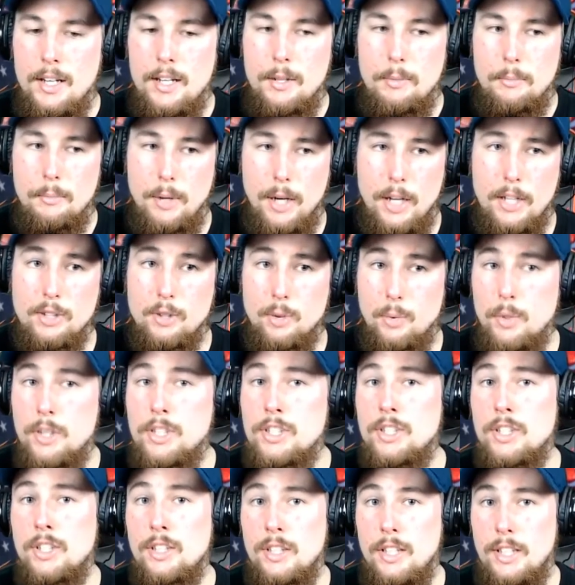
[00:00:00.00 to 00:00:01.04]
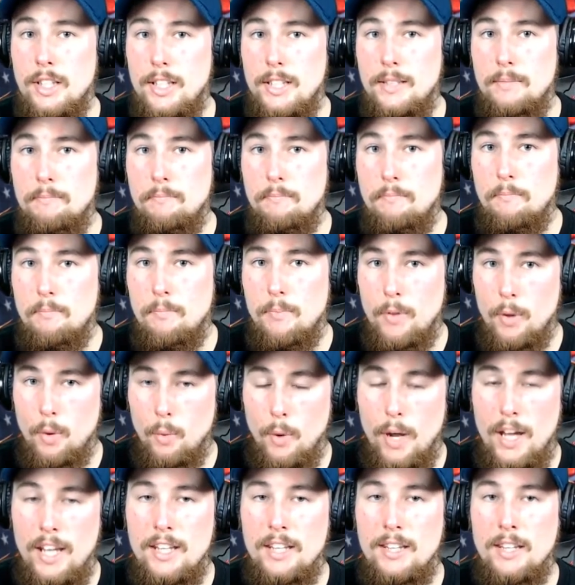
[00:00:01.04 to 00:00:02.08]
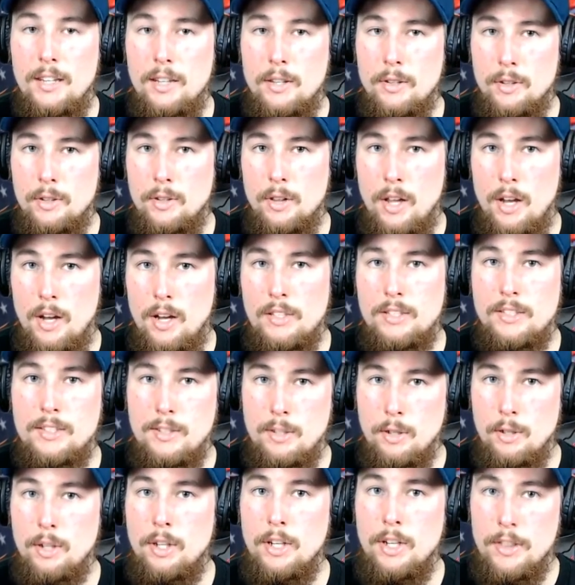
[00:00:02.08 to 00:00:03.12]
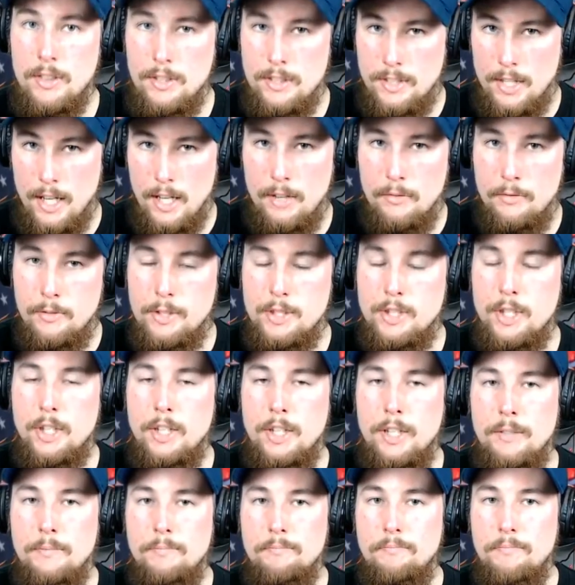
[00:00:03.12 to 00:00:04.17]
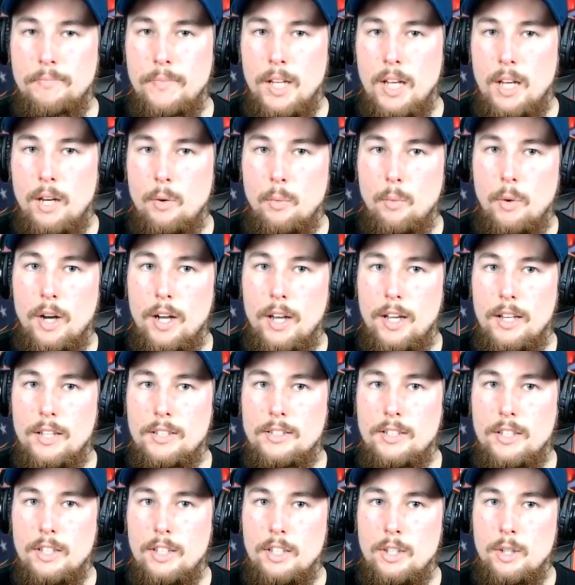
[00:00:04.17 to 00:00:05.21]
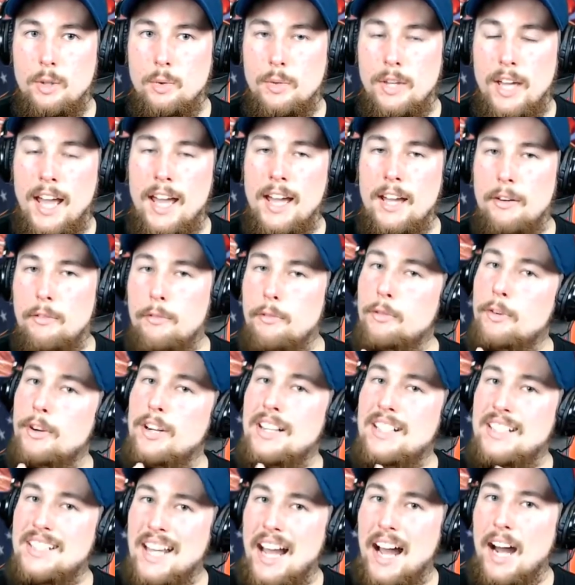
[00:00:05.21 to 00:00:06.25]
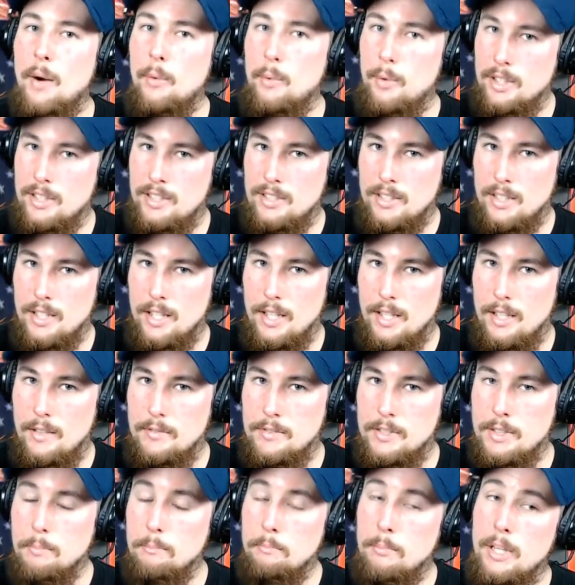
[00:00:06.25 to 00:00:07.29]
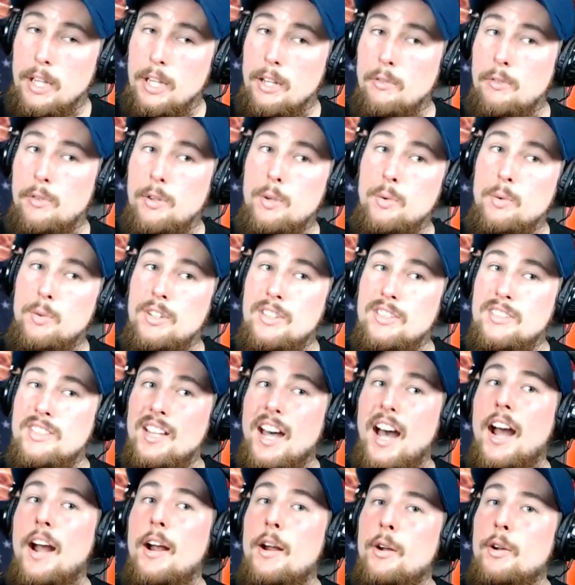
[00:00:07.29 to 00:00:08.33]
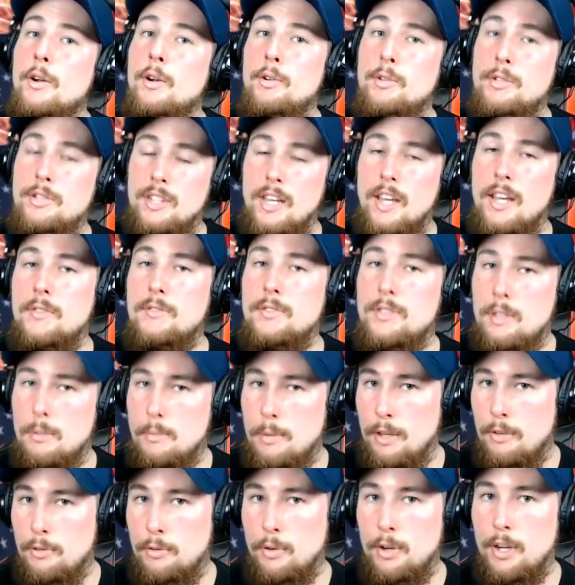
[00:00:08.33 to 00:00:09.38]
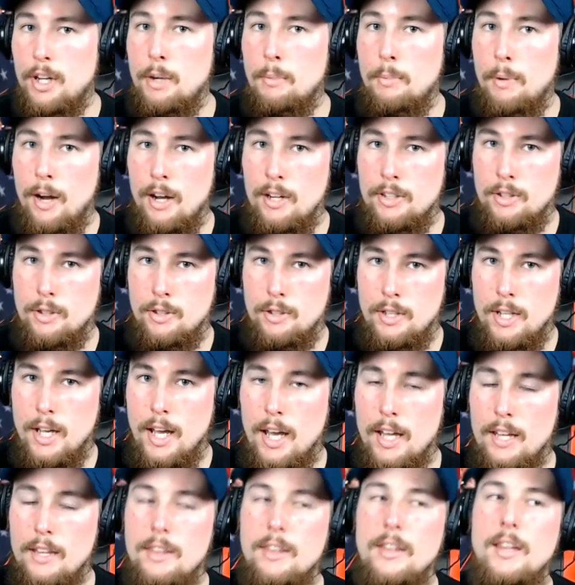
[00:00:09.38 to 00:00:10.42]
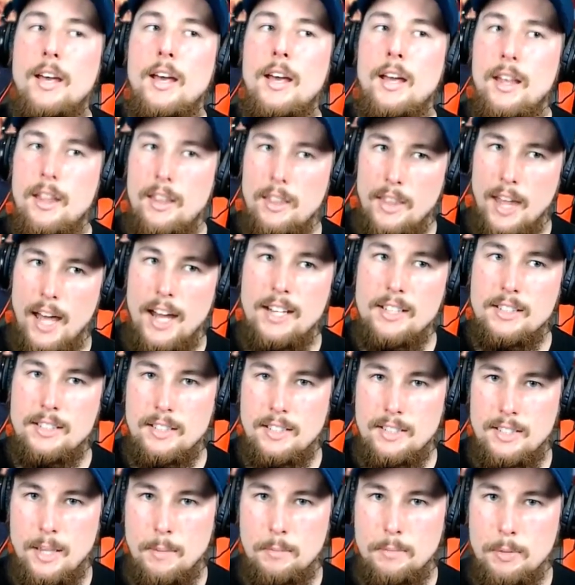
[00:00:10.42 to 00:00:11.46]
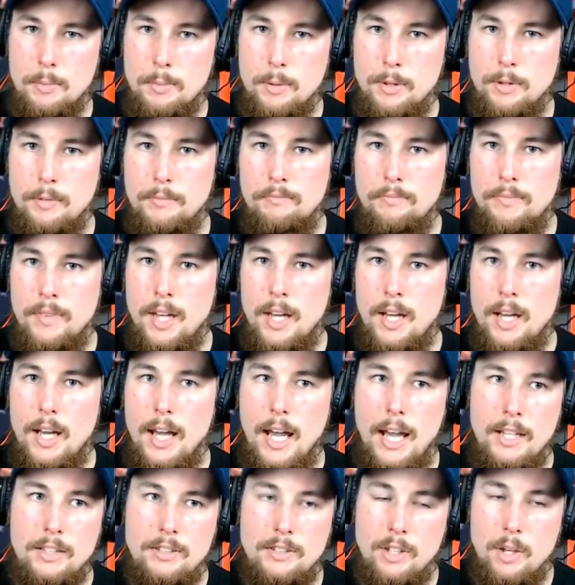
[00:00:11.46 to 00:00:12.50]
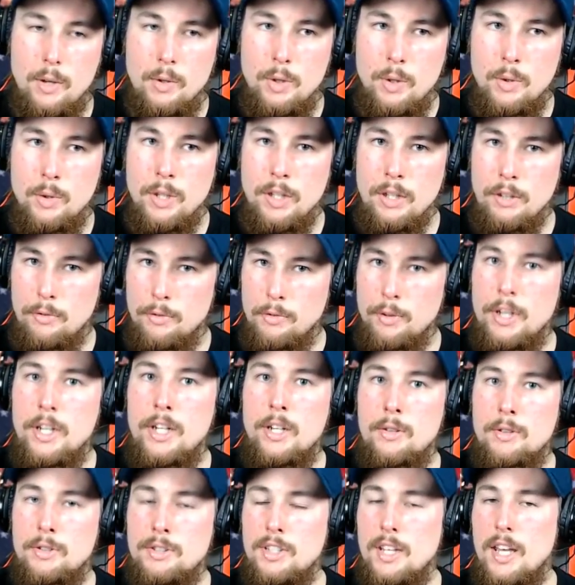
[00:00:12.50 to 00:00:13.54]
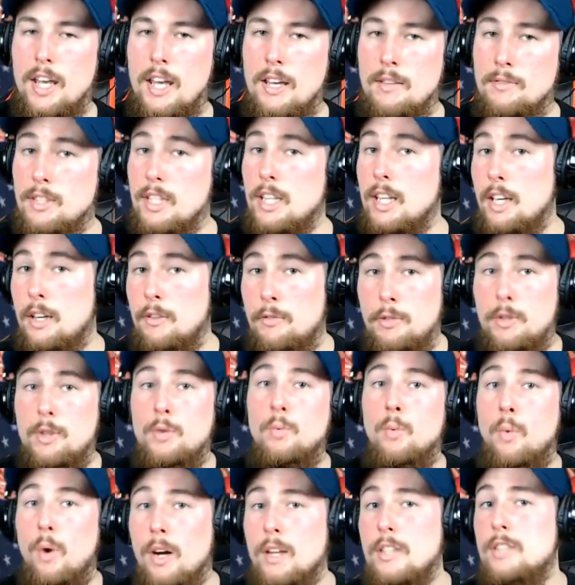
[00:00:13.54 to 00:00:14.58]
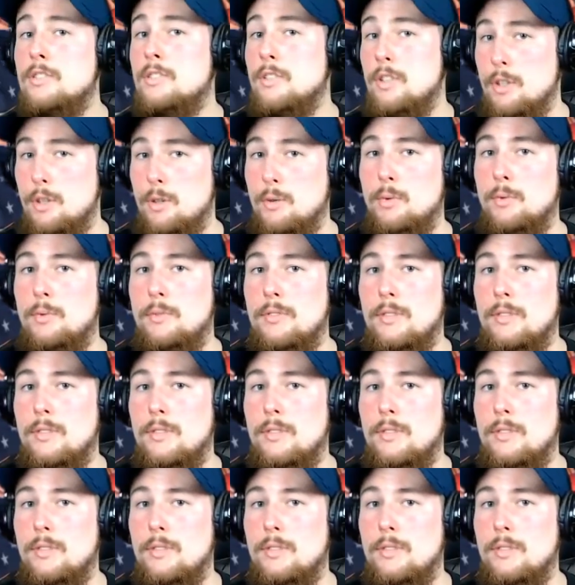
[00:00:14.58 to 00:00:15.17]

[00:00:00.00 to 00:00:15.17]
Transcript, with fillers: Because originally, the way that the law stood in the state of Virginia was you can't free dowry slaves, but if you desire your slaves to be free upon your death, that is acceptable. And so you can free your slaves if you want to